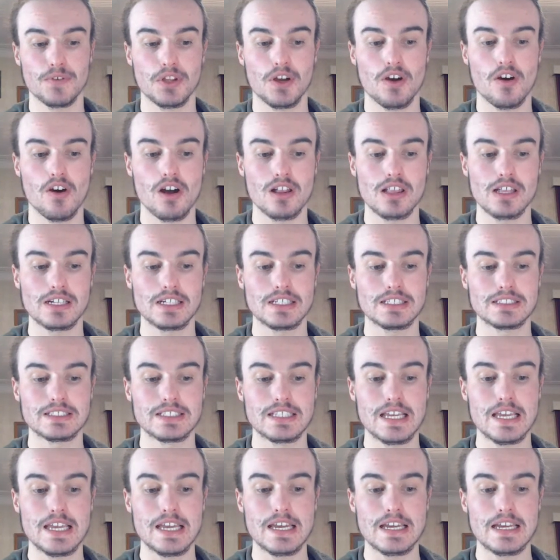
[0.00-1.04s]
for the Highlanders,
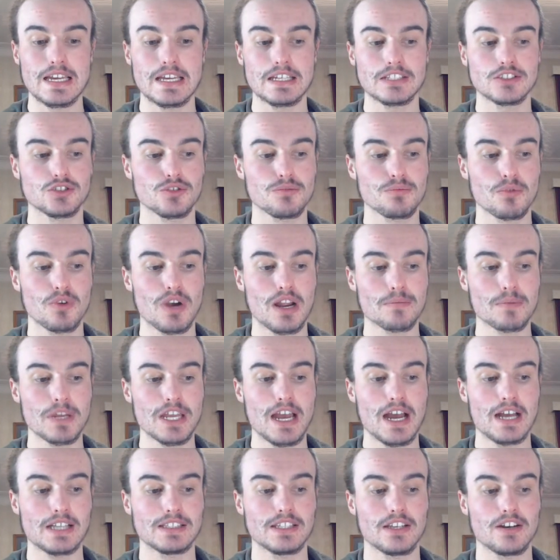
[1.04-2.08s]
their Super Rugby
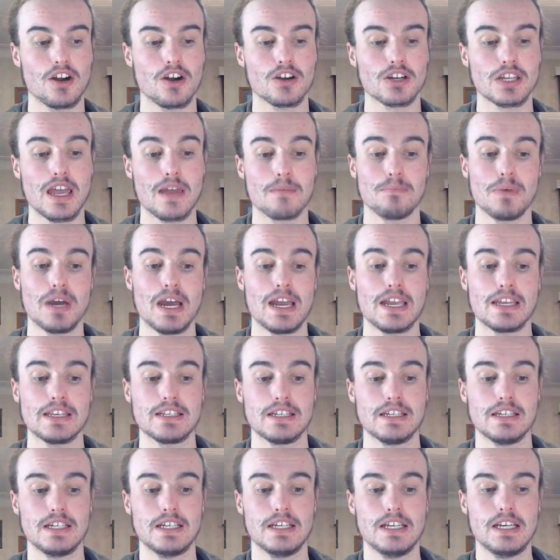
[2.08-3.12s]
Aotearoa
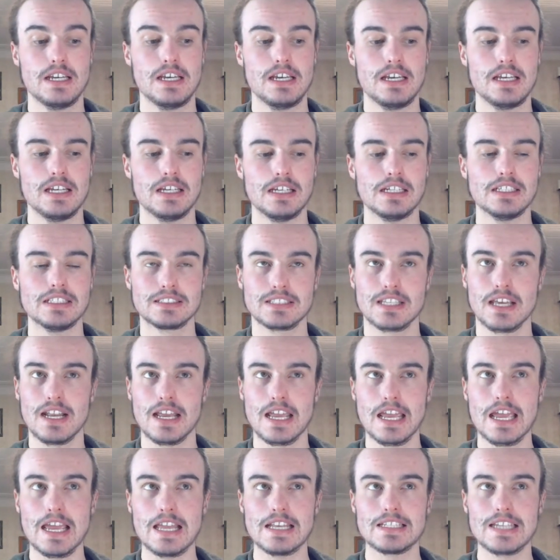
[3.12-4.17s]
campaign is
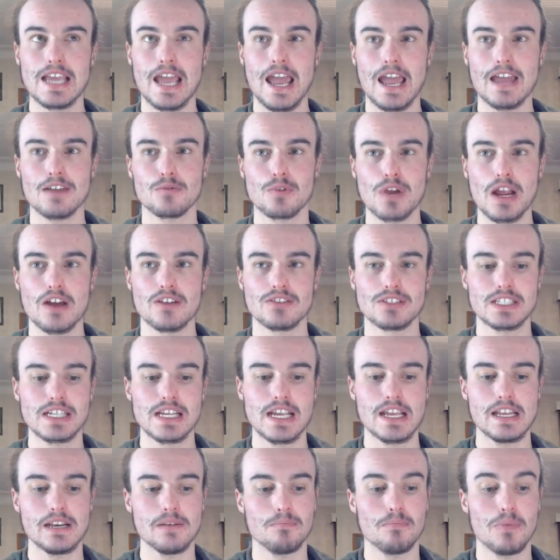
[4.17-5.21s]
going to end at round
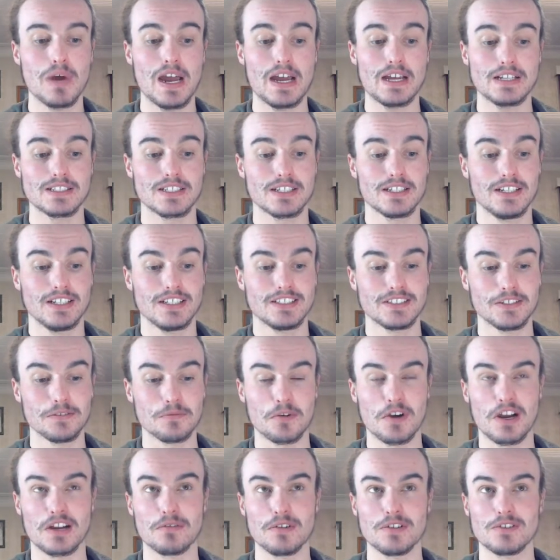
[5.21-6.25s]
10. But
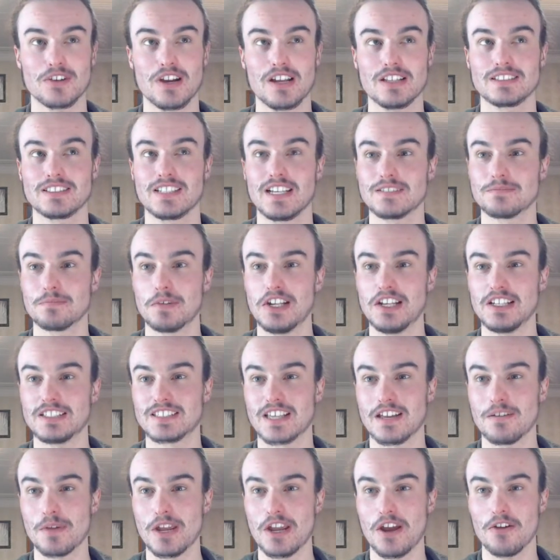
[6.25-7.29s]
Super Rugby Trans-Tasman is
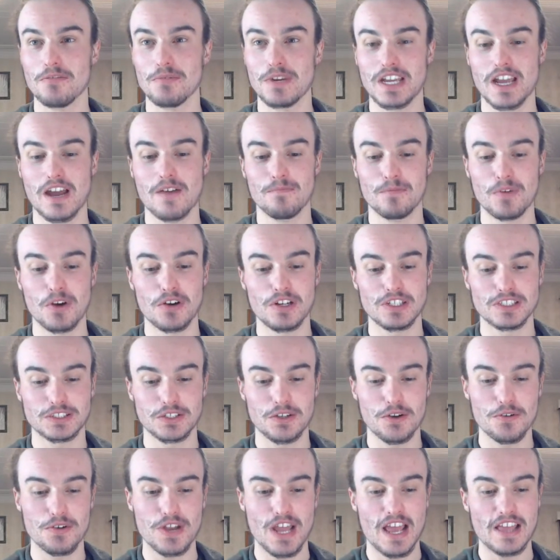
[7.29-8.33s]
going to be opening up very
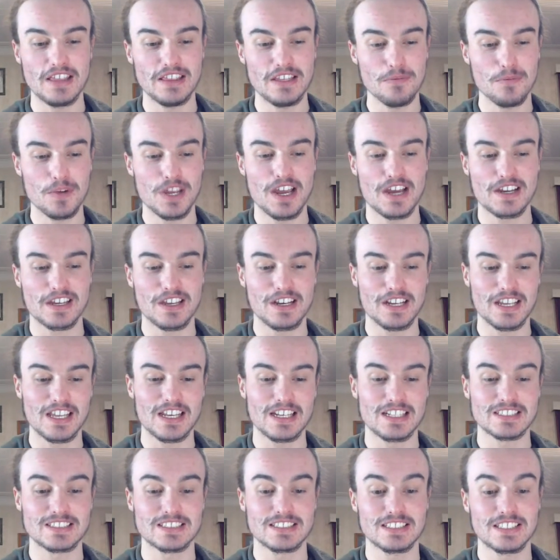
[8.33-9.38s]
soon, and then we are going
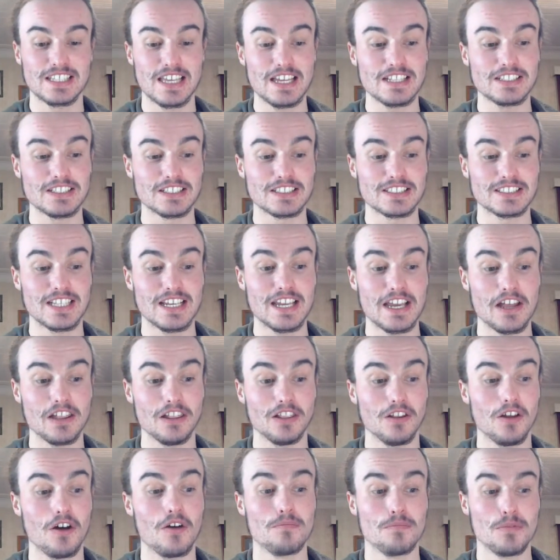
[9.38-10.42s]
to get to see a
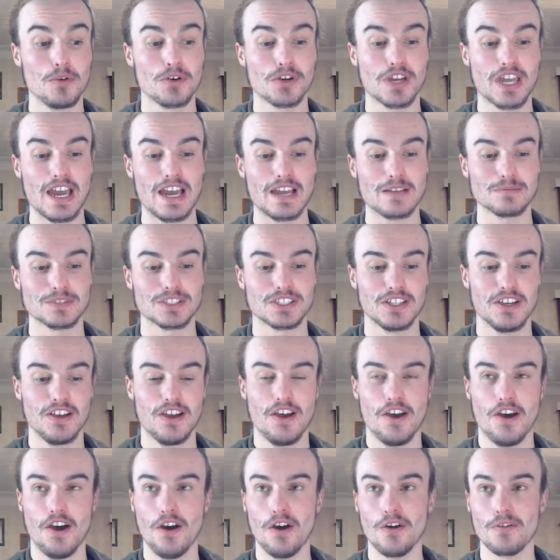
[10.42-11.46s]
lot more games
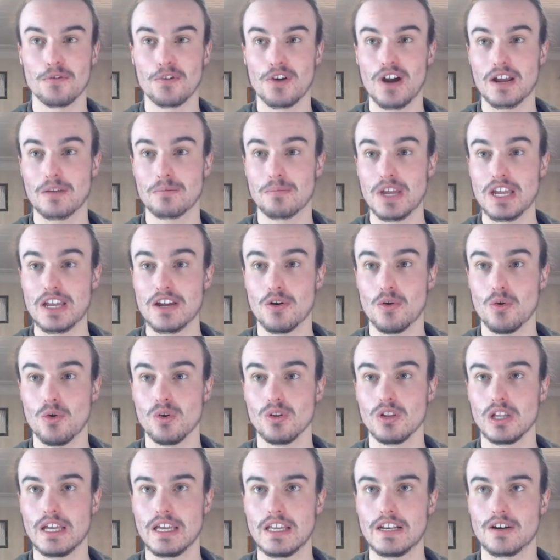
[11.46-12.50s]
of rugby
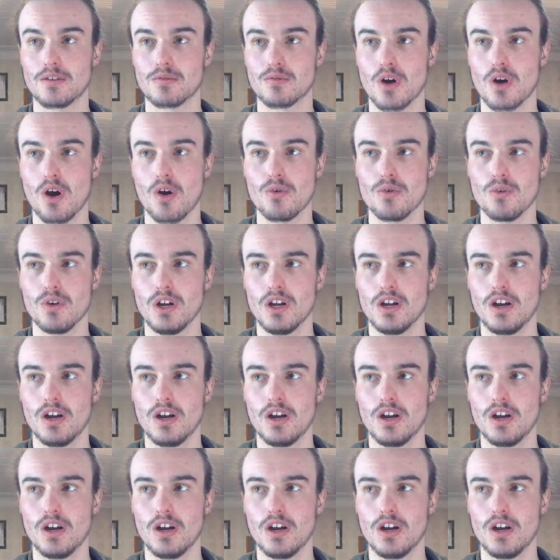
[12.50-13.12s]
all in a row.